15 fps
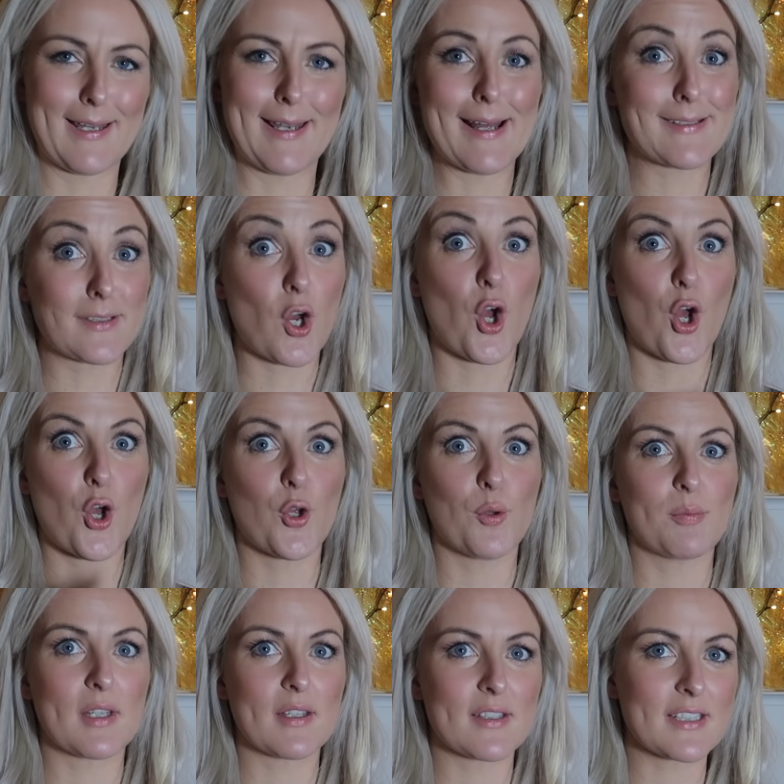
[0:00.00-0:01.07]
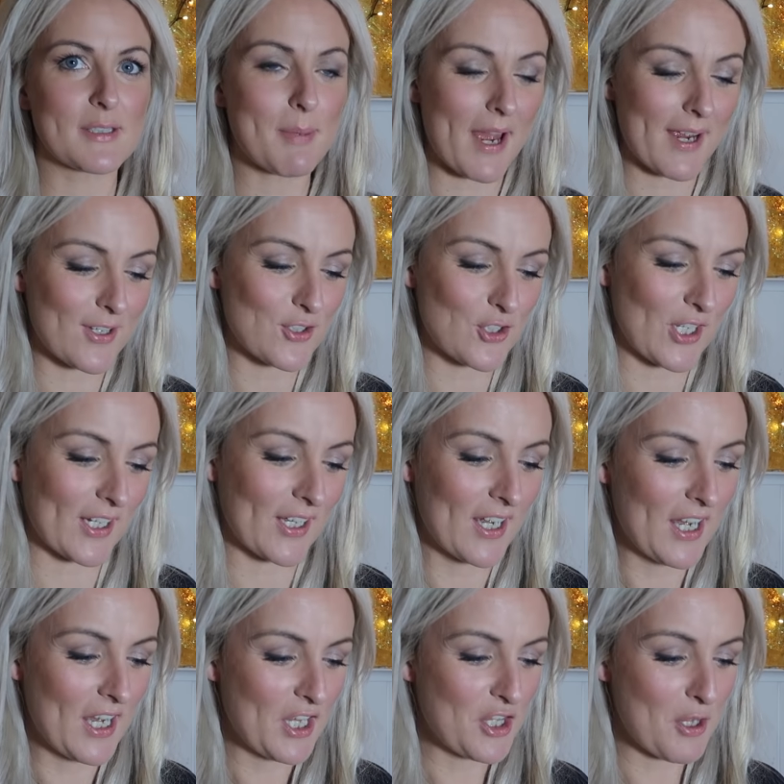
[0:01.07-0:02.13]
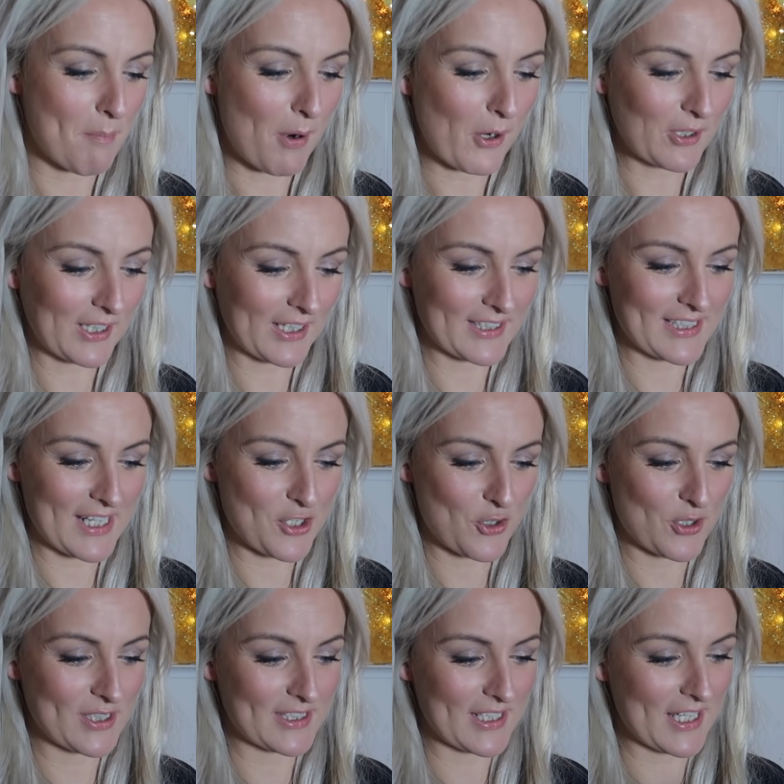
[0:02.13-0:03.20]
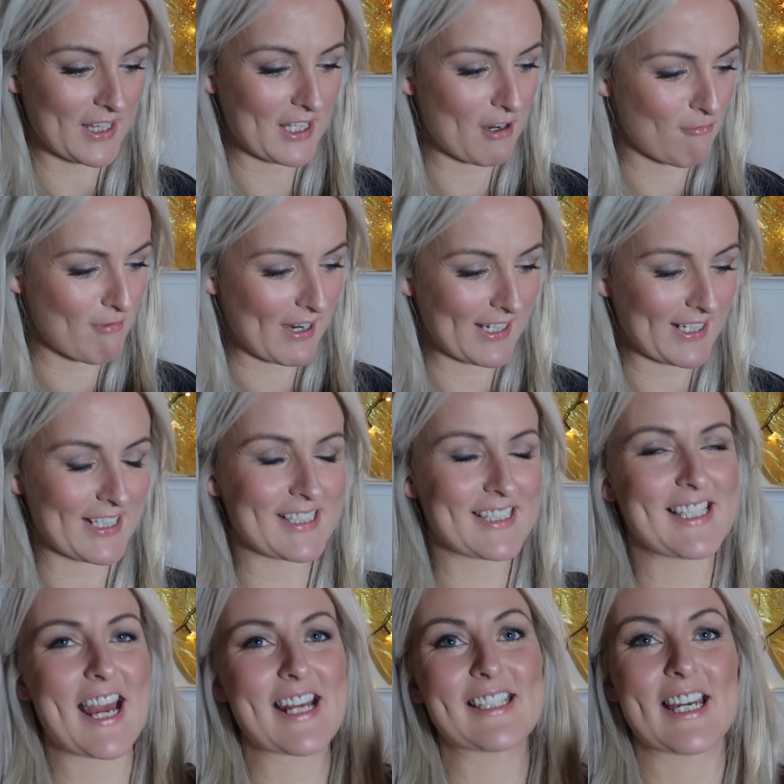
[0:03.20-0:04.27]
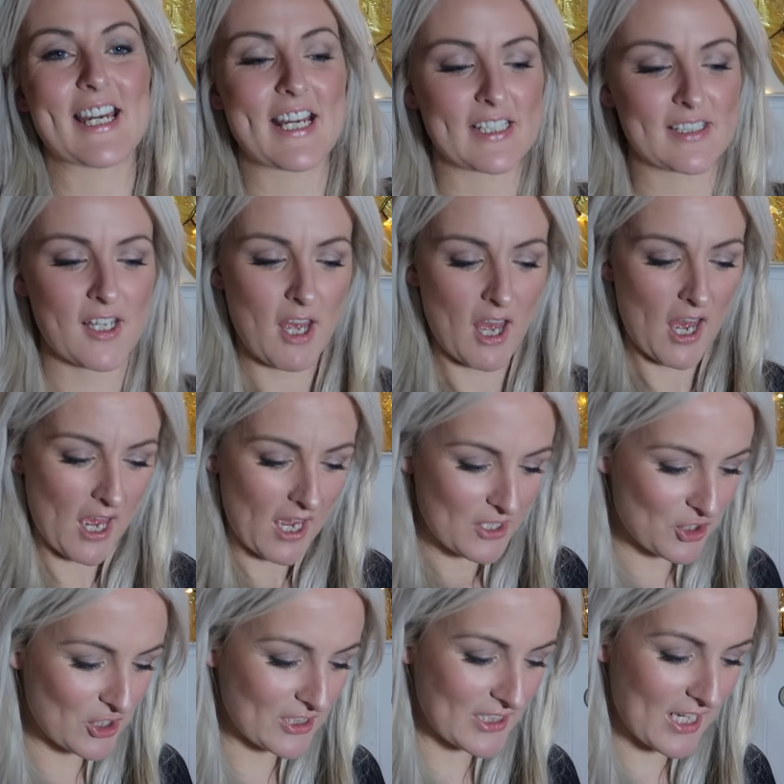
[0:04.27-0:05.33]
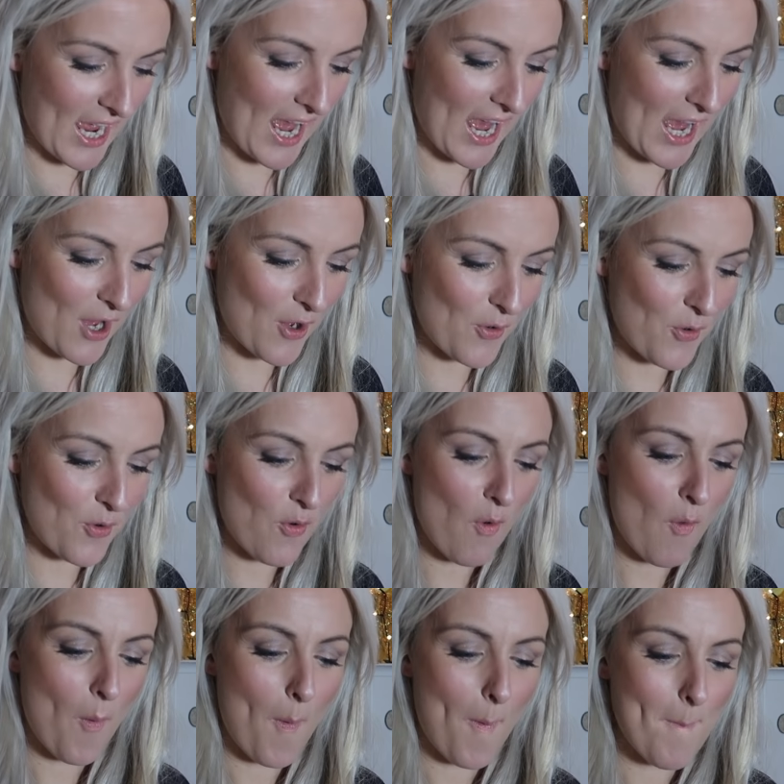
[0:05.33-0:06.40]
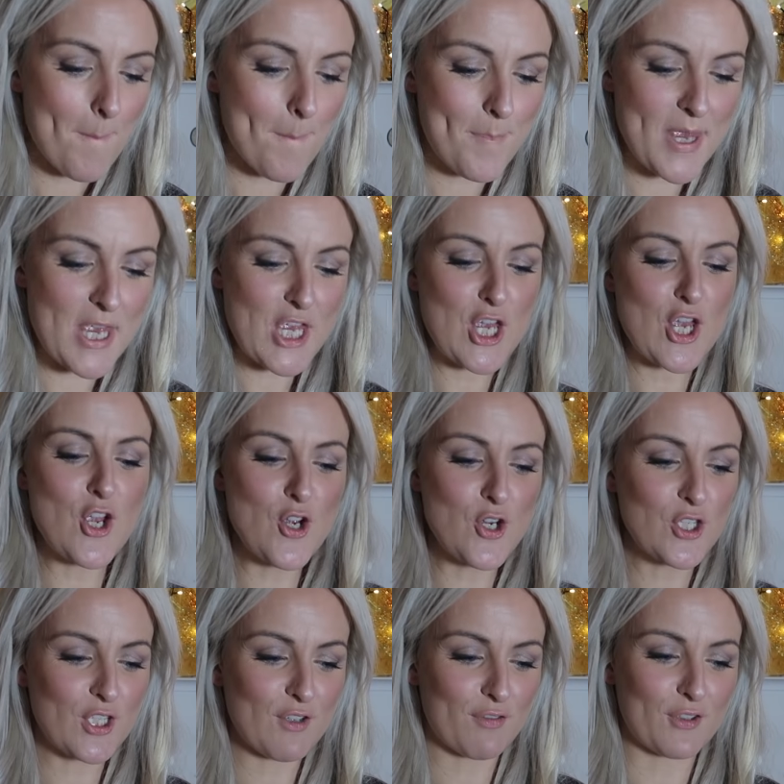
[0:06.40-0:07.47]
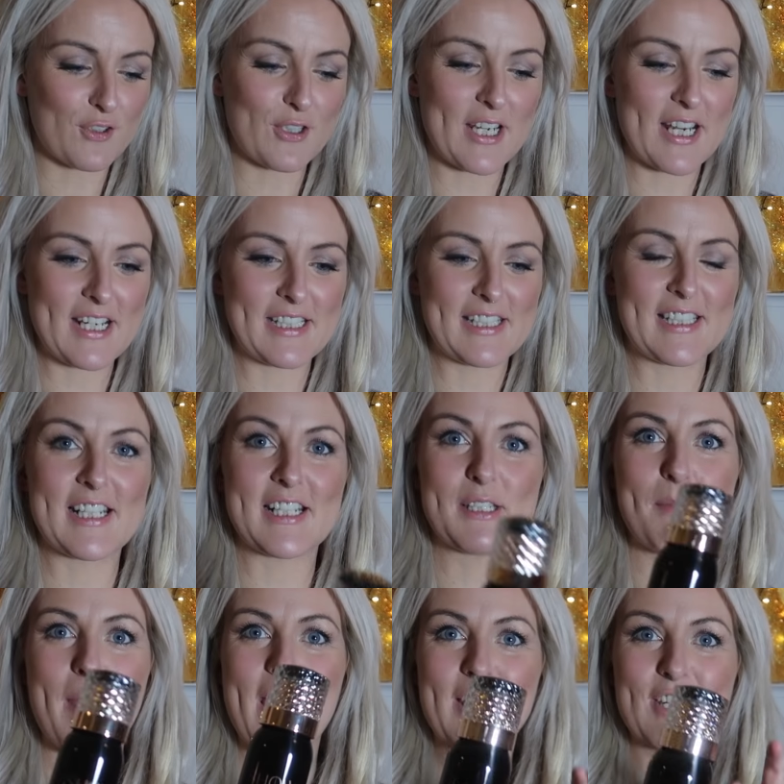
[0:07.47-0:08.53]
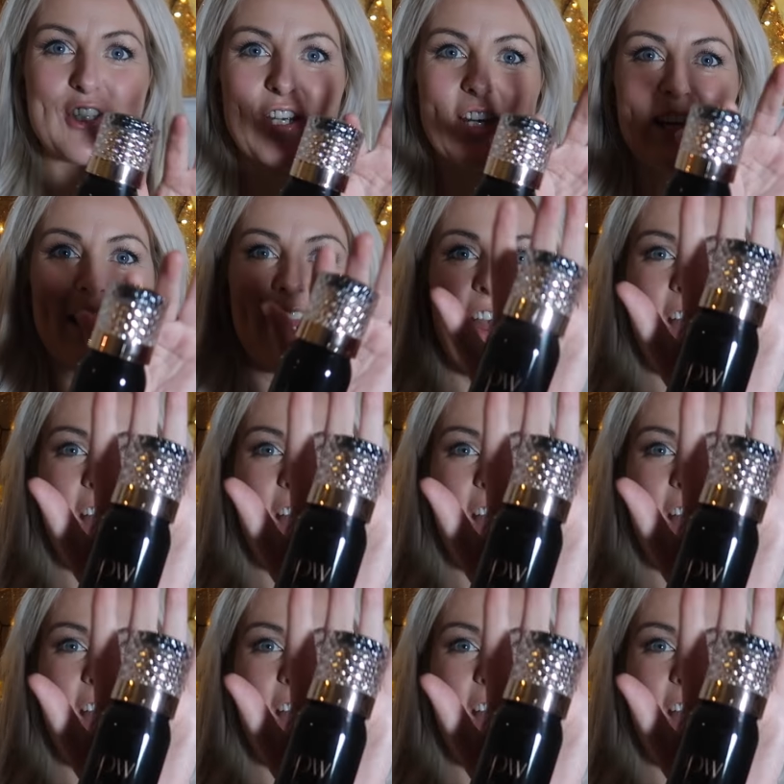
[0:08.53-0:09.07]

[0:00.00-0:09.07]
Let's hope that this packaging, the bottle, et cetera, is like their regulars. Yes, it is. Just how beautiful is this packaging.